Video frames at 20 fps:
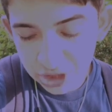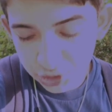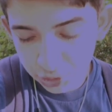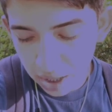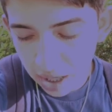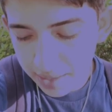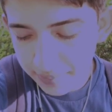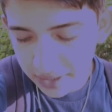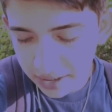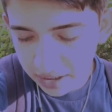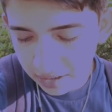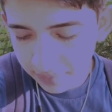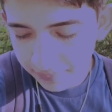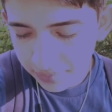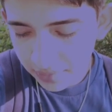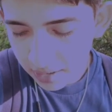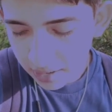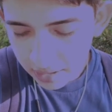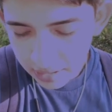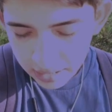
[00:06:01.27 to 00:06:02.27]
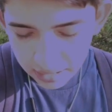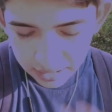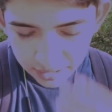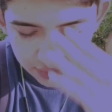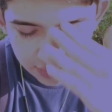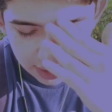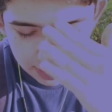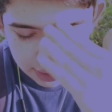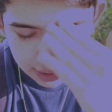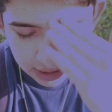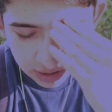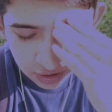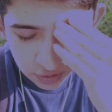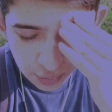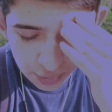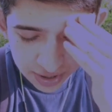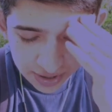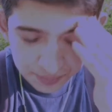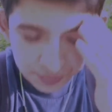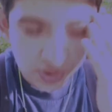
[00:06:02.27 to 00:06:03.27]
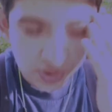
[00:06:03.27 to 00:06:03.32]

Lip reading: drama, etc. Who were the